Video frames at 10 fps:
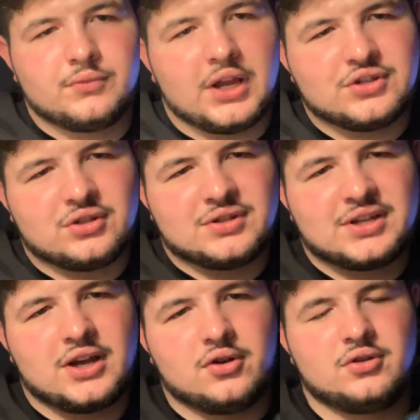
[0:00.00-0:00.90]
as you can
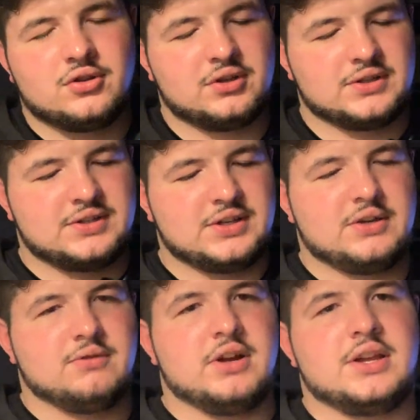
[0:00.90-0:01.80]
tell, you can
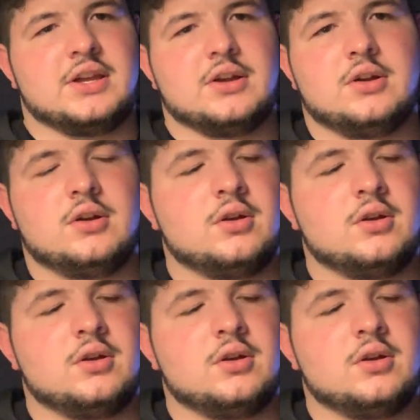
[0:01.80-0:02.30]
see right here,